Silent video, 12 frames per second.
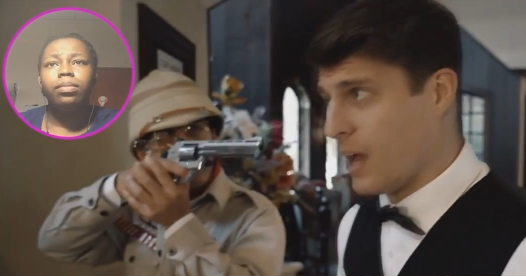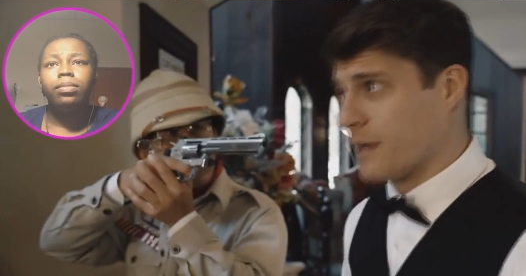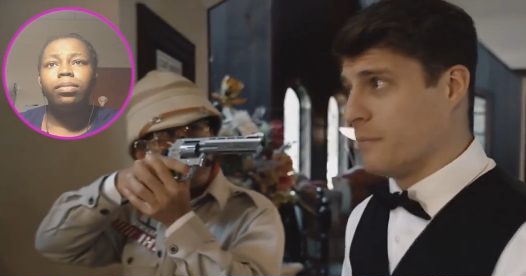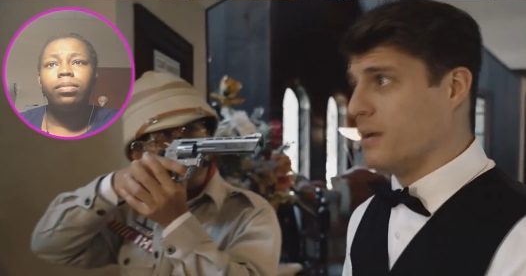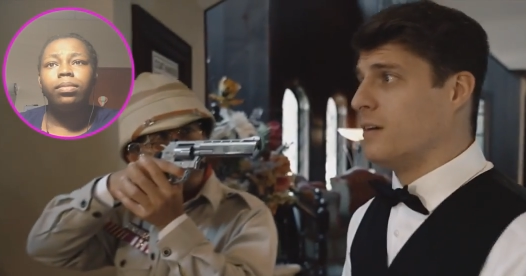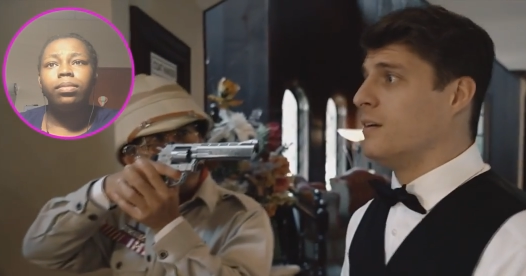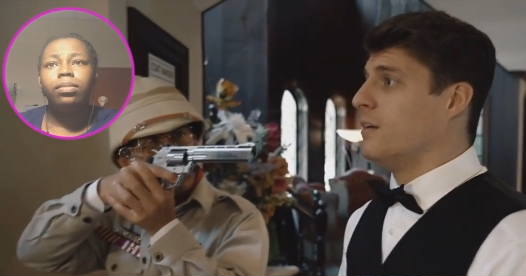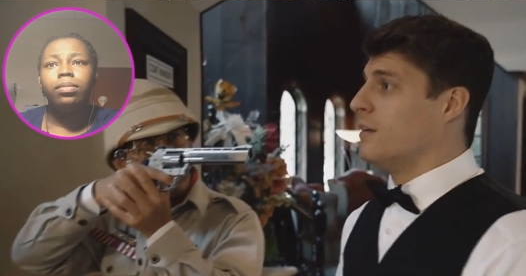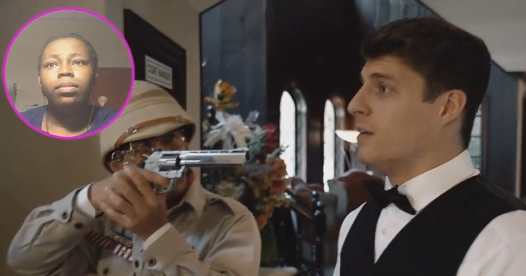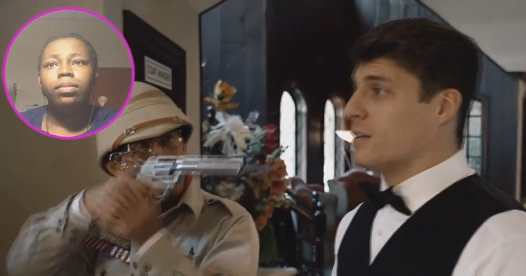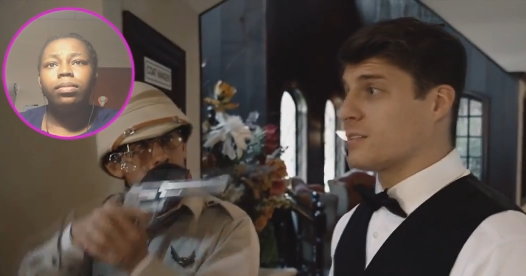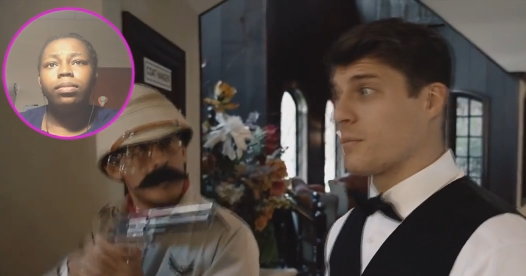Speaker 1: time.
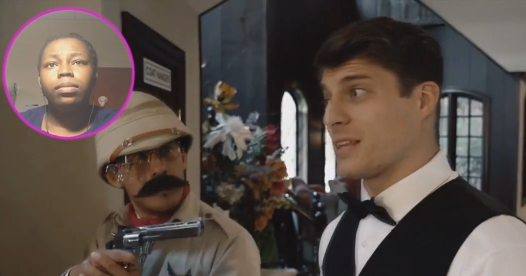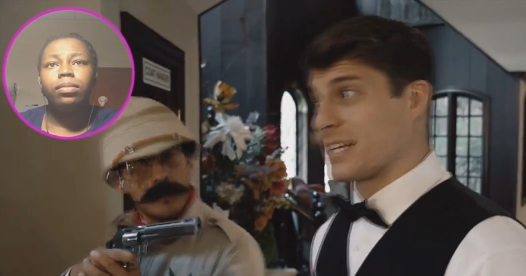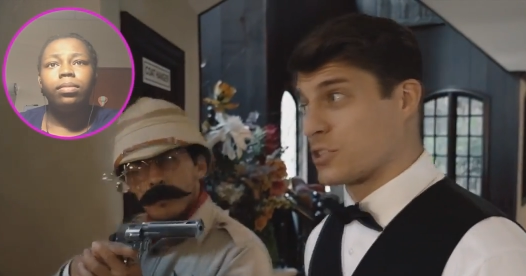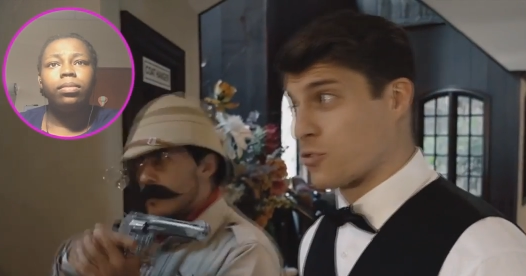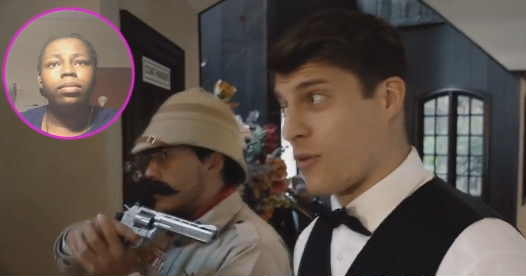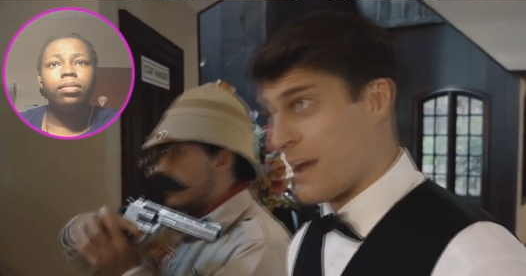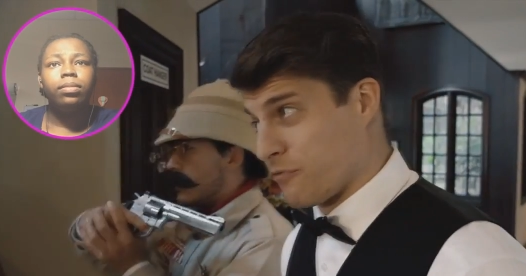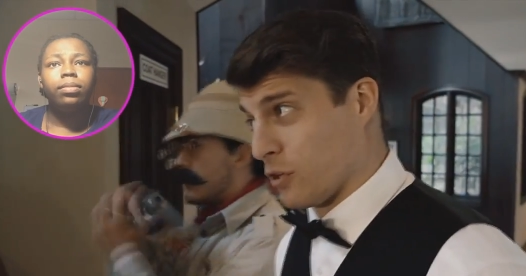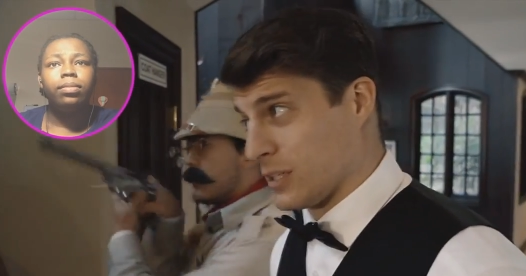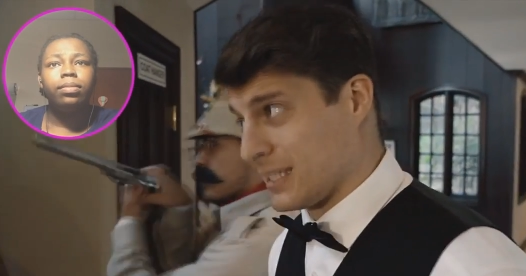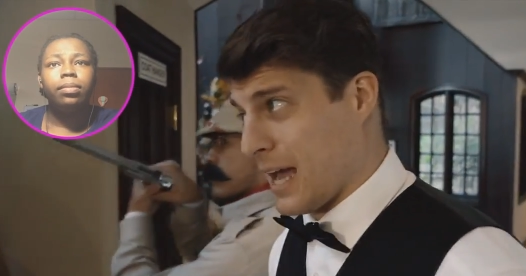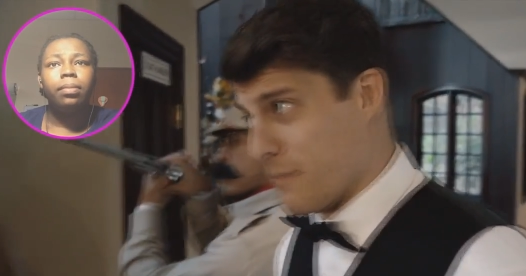Something dreadful has